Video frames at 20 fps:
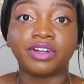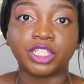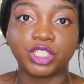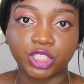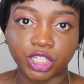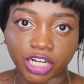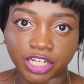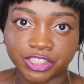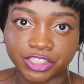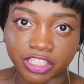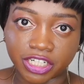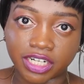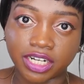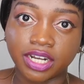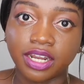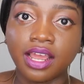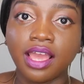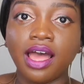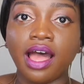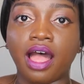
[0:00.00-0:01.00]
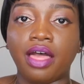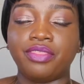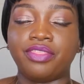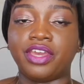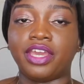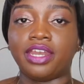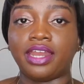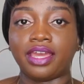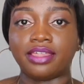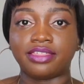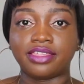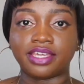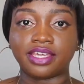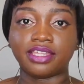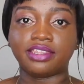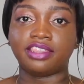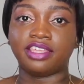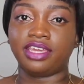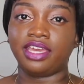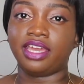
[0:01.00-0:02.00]
a treasure, and then I think
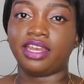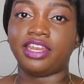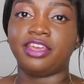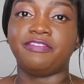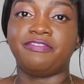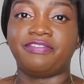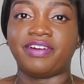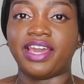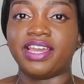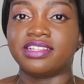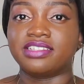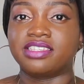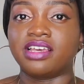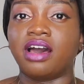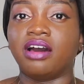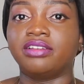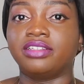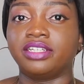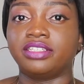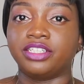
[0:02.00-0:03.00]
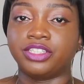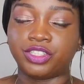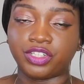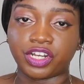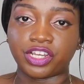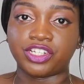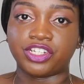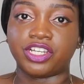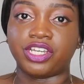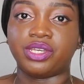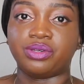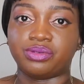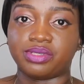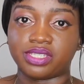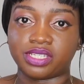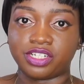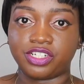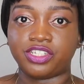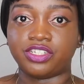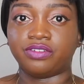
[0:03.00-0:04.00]
in the end he finds out that the treasure he
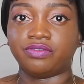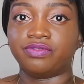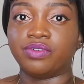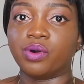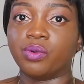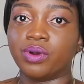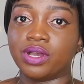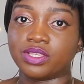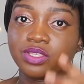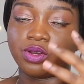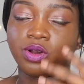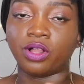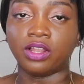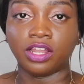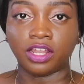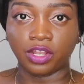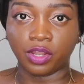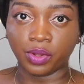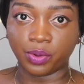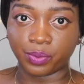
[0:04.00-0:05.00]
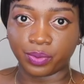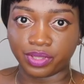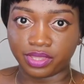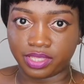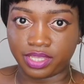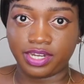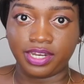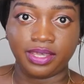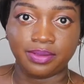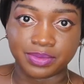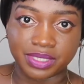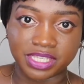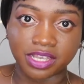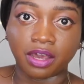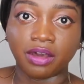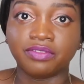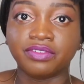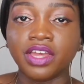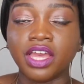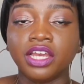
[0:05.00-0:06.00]
was searching for was all along within
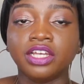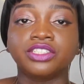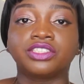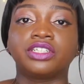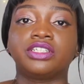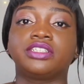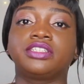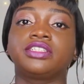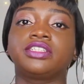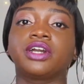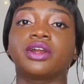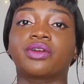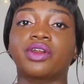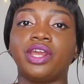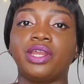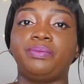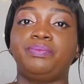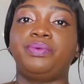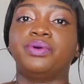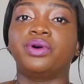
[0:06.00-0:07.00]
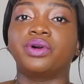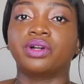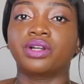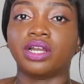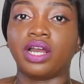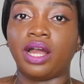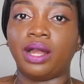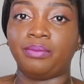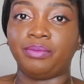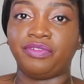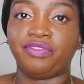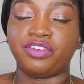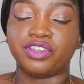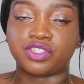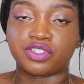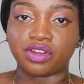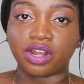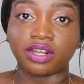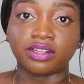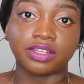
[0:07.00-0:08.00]
himself. So this is a great book if you're
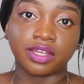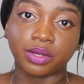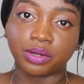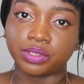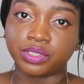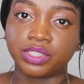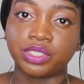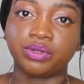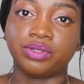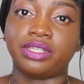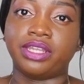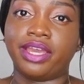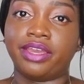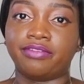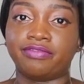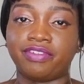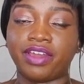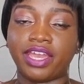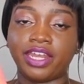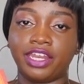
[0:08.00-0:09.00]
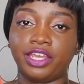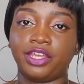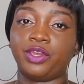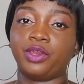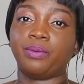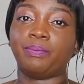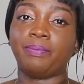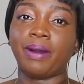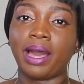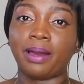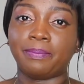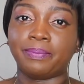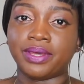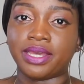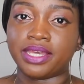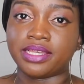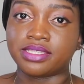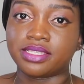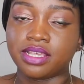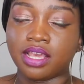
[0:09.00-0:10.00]
struggling also with like finding your
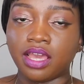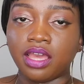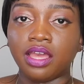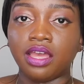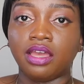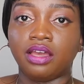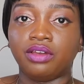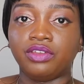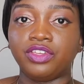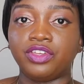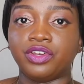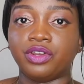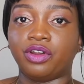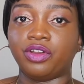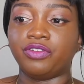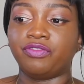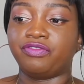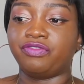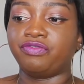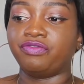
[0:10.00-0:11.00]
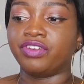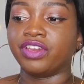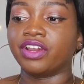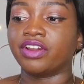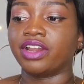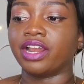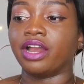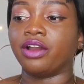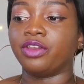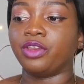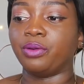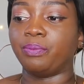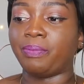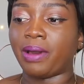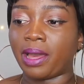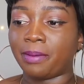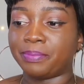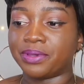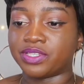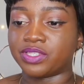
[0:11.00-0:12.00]
purpose, figuring out your
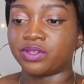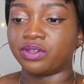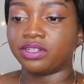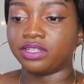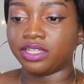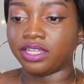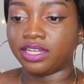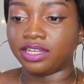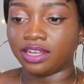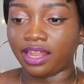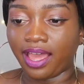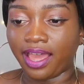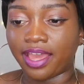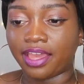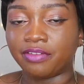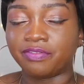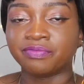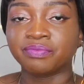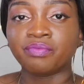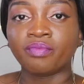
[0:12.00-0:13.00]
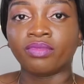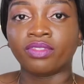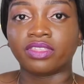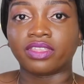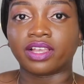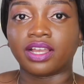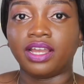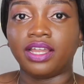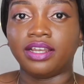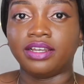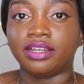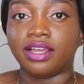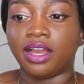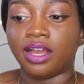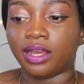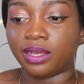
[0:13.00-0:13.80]
purpose in life, and